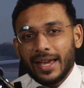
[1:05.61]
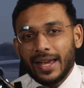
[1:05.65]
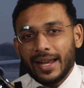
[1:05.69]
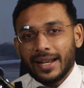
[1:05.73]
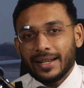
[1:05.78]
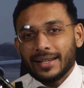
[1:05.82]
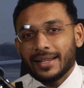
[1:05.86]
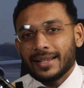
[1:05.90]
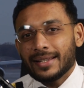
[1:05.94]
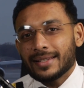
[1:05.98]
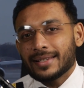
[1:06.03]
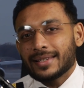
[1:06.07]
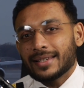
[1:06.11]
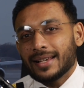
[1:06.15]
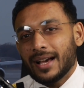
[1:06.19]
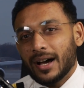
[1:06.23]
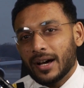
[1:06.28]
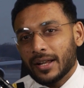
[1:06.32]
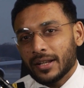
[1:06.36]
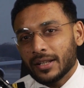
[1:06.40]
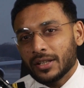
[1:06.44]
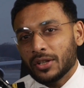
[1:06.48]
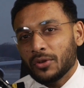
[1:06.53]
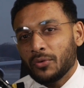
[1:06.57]
It is
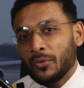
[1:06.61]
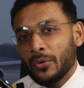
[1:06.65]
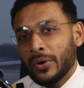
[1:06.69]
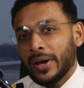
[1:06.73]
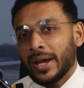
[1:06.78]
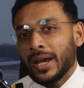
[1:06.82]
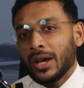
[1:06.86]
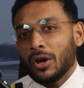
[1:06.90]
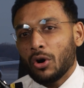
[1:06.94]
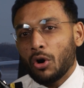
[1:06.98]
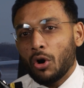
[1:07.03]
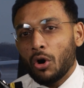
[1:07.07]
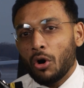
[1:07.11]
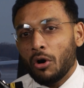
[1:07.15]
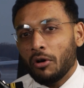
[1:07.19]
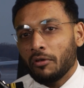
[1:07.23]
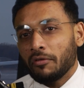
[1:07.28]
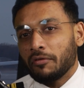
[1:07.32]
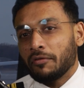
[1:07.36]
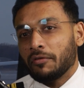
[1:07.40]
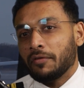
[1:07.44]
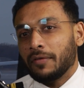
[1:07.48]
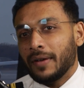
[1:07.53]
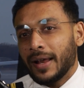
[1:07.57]
another way
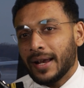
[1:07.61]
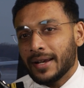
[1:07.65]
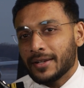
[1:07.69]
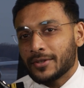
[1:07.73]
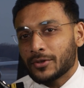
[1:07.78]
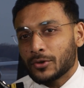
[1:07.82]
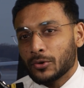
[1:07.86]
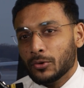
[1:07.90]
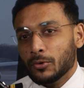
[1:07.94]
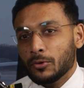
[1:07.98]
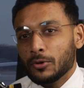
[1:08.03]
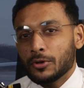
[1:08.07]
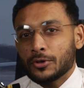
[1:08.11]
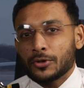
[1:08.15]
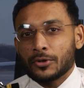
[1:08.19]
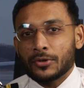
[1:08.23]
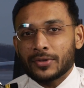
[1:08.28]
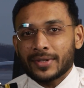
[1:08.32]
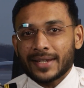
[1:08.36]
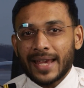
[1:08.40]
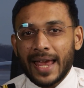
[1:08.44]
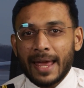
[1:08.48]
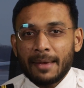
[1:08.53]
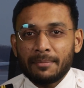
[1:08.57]
of flight schools to
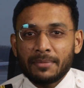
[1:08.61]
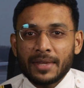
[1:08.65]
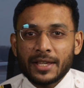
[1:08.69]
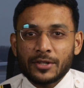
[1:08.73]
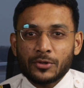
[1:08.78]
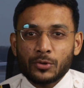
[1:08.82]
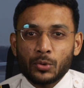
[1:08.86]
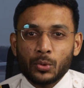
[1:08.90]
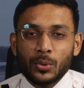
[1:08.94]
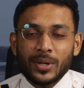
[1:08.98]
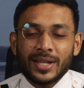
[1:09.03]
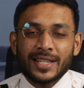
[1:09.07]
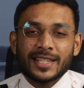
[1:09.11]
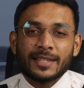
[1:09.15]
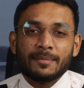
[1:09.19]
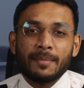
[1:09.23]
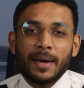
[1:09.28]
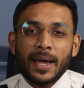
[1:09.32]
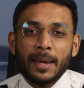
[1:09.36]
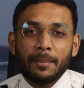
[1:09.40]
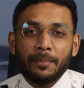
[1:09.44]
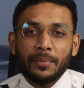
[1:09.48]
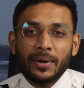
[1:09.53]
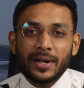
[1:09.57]
scam their students
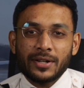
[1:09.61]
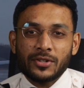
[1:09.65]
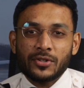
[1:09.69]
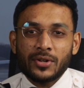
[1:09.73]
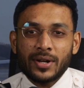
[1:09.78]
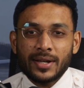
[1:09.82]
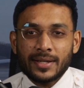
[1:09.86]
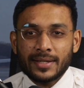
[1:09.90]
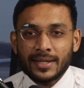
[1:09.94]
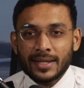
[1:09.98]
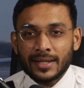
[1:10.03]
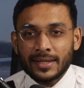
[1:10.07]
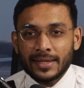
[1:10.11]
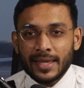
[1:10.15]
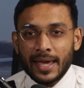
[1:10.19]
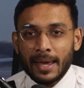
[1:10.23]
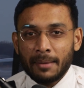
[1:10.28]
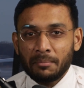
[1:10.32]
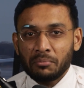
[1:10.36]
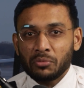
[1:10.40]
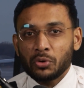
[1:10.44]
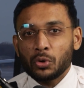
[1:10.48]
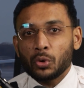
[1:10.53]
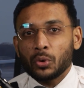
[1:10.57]
by pressurizing
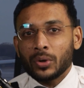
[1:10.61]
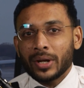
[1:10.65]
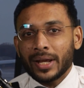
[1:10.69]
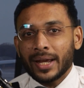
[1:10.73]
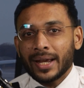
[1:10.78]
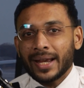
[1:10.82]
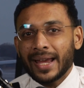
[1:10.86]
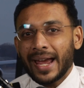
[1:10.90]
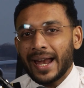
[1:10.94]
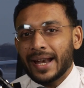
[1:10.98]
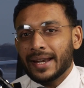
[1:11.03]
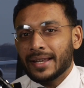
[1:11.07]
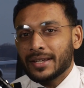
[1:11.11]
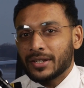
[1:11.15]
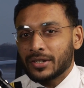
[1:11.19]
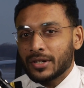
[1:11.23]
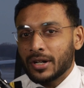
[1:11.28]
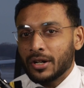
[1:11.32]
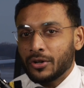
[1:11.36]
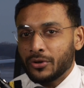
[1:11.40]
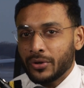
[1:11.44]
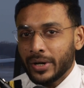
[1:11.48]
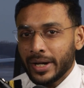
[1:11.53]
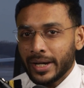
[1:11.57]
them to take
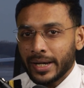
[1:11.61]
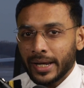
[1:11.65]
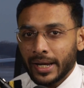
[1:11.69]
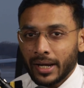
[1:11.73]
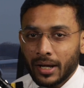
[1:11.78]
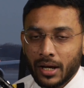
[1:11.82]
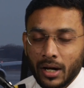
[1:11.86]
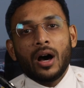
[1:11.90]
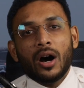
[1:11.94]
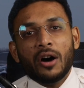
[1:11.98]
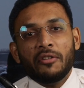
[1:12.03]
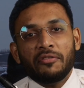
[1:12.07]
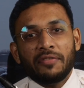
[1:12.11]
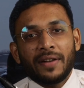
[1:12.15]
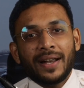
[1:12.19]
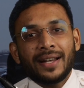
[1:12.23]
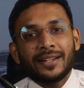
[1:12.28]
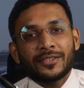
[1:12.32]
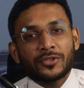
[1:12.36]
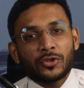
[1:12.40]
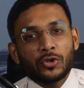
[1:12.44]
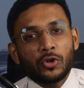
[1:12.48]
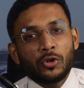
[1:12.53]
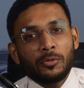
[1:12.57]
additional training. A
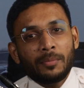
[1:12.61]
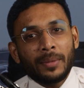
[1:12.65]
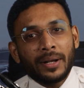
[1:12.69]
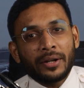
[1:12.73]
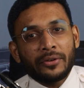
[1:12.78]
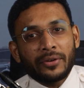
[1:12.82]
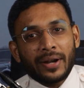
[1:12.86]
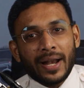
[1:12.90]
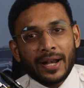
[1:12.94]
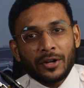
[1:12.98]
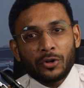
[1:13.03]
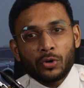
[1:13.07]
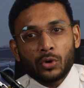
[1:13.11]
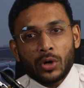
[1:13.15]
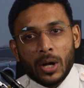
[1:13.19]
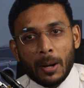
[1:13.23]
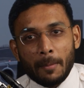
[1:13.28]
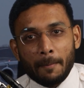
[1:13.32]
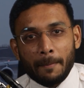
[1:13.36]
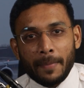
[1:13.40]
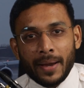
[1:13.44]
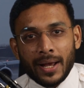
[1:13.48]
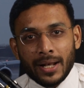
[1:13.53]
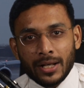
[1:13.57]
flight school may try to
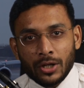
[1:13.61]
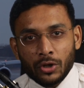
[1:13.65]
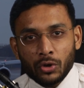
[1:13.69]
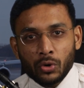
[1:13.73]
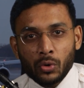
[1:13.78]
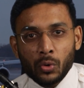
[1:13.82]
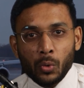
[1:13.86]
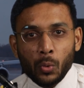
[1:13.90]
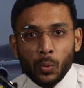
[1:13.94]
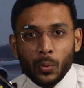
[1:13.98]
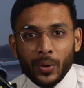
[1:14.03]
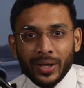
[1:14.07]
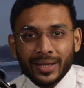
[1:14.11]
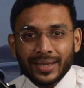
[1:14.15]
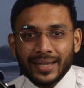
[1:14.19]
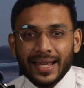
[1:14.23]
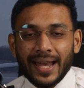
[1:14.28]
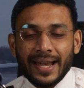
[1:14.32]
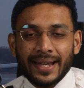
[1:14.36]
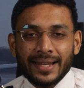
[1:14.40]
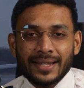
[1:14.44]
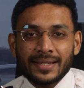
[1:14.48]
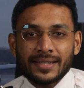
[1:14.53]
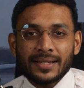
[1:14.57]
compel you with
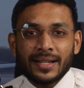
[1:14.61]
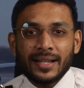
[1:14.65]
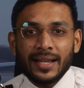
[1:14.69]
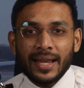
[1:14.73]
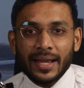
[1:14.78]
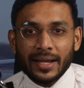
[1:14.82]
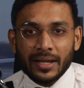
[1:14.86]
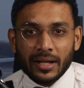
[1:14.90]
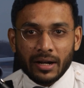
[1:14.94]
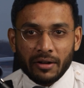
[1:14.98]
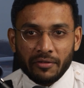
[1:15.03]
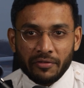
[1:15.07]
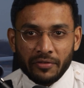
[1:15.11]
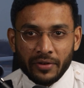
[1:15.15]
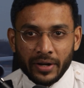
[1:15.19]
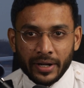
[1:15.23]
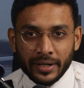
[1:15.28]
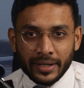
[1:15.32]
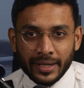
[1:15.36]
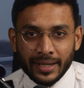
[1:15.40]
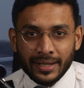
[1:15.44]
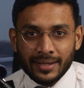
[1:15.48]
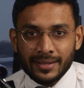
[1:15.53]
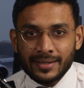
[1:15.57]
additional aircraft
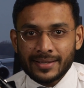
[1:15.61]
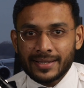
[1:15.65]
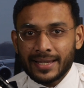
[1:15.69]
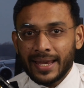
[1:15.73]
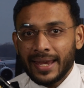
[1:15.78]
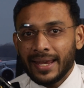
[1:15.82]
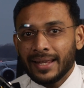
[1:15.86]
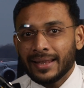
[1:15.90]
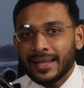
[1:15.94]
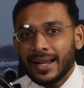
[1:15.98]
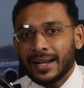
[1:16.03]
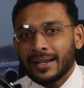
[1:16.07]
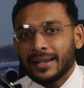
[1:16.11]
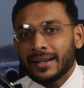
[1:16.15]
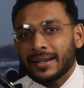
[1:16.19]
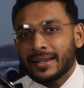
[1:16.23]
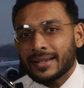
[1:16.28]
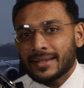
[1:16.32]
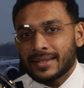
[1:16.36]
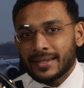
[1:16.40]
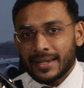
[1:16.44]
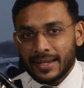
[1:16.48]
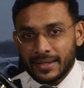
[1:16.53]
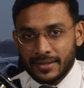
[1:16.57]
rating, saying that
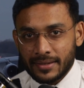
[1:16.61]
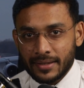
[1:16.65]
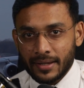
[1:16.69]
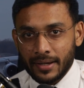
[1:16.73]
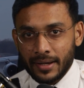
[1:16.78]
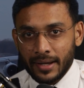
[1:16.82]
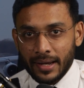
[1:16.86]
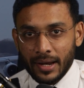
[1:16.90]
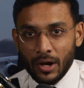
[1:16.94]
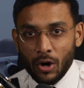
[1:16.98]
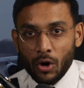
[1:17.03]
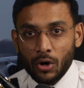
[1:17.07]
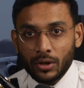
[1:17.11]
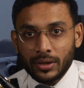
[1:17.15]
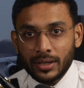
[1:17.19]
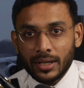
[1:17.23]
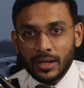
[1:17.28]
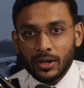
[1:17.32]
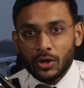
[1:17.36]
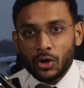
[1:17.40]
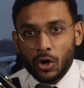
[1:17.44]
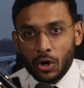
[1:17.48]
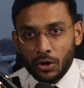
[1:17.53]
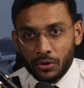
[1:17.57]
it is necessary. On
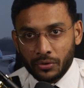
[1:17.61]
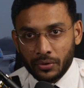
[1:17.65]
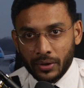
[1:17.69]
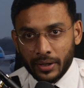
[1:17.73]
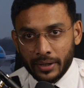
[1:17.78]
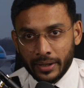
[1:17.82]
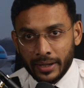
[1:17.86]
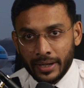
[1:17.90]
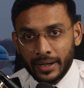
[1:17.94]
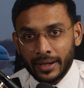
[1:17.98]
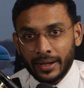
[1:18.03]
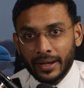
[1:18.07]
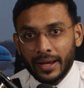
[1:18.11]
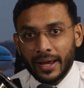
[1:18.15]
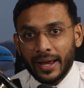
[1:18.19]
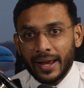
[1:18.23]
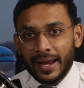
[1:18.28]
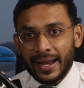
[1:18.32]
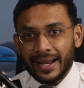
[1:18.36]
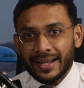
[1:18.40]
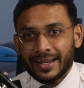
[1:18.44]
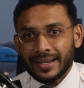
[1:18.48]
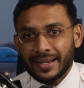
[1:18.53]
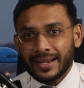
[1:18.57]
the contrary,
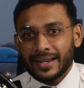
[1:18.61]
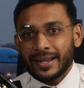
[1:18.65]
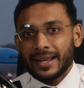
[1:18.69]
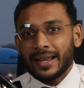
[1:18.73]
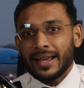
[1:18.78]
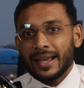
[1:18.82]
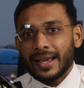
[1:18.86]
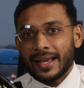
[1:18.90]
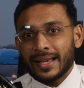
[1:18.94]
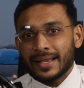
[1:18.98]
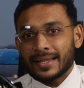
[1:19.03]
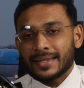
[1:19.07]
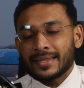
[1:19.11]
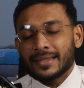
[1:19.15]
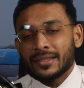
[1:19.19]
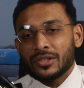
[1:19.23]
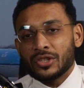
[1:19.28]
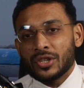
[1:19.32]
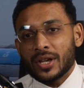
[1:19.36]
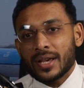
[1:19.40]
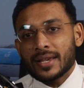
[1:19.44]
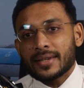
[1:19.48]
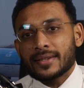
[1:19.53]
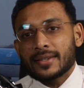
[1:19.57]
it is
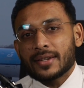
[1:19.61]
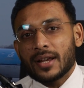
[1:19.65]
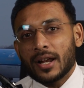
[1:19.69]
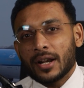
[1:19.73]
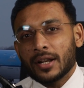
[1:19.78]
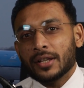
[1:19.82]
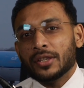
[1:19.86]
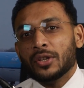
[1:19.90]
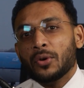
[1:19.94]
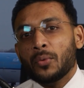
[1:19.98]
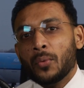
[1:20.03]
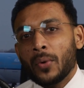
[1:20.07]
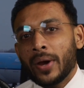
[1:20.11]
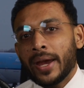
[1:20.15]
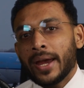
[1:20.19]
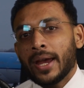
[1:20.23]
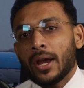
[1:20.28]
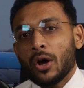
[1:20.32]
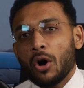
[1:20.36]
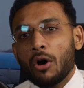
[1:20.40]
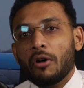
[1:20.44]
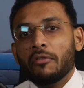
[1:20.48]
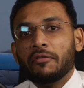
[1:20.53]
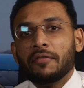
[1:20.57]
just another
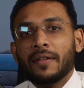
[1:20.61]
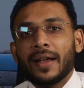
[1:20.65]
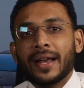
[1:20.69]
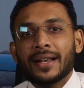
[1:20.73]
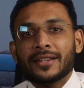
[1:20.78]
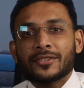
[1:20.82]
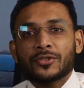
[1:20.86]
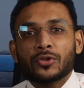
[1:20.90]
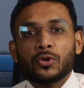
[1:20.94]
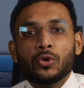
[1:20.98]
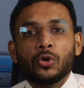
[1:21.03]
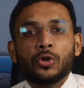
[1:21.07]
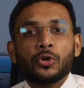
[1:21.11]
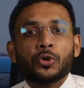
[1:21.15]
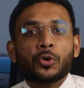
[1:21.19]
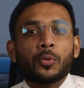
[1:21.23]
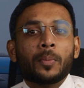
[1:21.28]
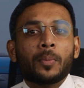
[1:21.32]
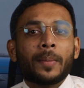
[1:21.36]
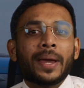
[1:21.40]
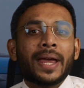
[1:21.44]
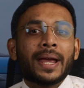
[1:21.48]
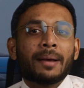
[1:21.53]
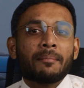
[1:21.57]
way of flight school
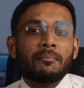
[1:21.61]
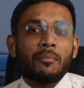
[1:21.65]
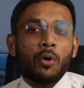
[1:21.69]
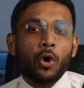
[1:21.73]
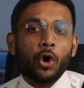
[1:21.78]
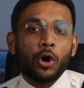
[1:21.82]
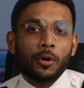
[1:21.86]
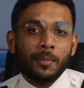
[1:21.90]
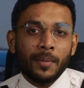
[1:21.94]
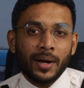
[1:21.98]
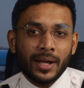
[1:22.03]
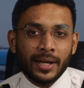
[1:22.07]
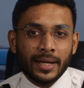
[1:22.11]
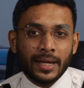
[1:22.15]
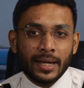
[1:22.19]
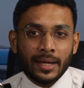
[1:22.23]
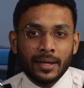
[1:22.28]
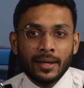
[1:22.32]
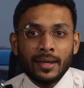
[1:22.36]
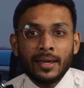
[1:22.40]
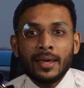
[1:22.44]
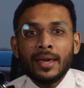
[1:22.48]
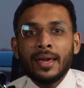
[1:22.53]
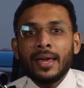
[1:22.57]
to make more money.
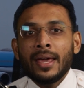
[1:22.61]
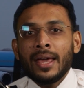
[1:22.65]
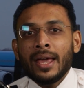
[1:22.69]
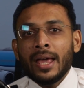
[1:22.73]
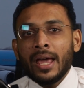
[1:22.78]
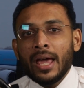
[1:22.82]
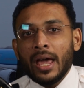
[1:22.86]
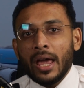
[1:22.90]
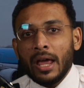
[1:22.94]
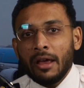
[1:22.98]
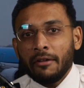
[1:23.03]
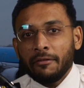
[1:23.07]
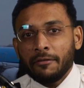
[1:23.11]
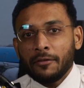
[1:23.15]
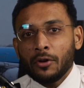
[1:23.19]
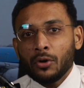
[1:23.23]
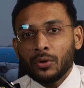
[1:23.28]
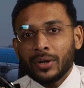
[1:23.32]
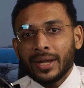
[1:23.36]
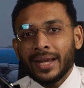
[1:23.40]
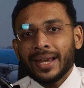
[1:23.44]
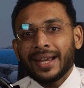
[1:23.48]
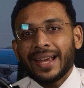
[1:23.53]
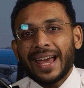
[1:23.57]
If you
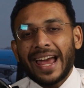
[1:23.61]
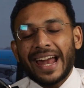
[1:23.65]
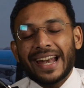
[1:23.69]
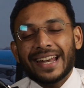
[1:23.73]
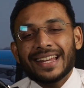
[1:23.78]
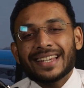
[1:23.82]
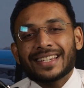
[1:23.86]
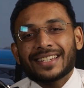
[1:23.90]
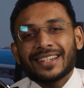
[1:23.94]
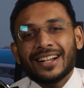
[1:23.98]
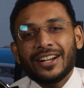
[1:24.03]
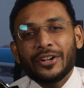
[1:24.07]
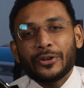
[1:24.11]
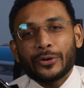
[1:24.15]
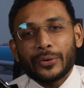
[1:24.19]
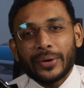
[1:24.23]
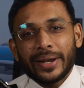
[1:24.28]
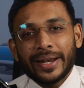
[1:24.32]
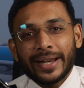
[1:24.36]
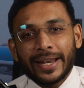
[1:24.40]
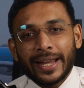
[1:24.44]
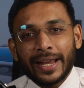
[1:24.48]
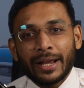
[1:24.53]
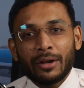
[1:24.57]
take additional
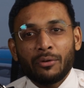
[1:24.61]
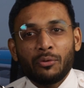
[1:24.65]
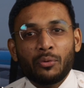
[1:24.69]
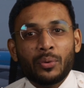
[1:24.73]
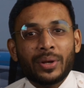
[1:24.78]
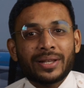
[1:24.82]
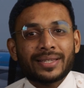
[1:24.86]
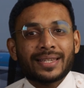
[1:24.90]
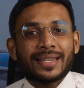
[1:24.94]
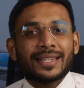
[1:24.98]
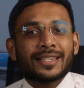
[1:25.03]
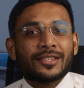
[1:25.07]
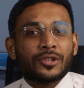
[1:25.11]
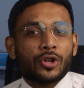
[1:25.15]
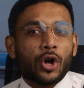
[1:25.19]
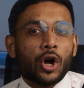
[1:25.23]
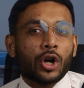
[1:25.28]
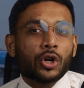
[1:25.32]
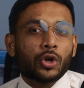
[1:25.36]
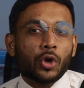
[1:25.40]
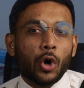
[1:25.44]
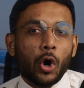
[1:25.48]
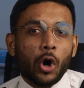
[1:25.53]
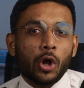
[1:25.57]
training, which is
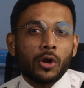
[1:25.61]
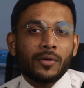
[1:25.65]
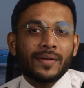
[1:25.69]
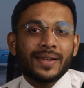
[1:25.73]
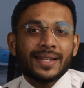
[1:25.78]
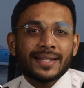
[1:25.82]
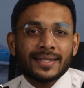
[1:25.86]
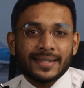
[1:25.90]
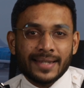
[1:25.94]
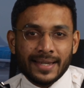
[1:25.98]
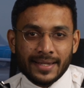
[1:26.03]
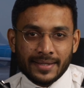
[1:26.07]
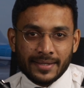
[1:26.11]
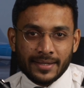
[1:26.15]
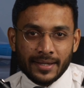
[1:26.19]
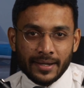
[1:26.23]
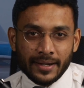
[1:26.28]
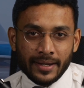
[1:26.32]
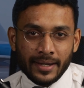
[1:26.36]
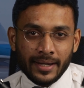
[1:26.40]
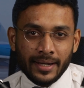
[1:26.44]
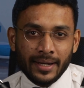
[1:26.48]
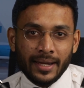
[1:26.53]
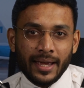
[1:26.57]
not always
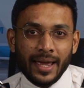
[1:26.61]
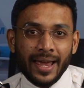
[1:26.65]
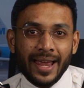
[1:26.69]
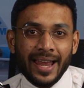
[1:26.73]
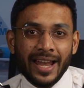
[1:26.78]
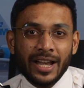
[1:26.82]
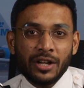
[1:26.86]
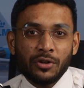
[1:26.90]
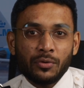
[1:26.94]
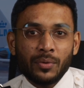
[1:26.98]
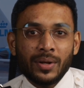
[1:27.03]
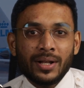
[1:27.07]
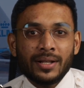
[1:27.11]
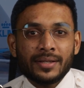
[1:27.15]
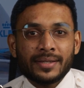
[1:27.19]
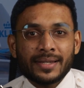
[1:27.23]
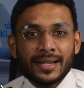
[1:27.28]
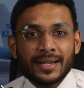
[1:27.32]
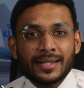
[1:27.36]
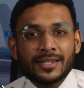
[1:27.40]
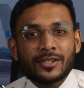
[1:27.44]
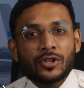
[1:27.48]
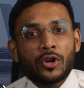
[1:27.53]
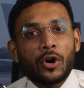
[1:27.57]
necessary, it will
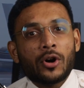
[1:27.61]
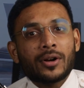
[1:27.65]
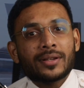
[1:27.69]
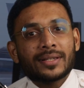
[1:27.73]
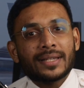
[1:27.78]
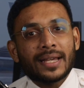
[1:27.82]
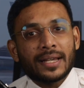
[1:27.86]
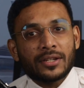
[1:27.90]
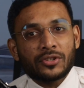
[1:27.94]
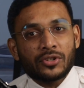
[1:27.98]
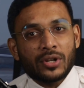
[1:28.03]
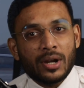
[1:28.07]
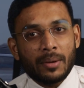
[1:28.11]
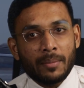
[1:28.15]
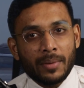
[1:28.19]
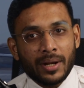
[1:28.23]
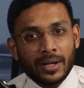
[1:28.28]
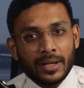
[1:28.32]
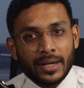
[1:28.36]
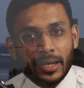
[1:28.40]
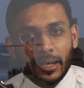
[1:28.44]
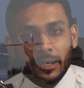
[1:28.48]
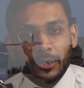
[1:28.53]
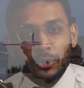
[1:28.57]
just cost extra
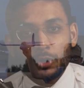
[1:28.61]
money.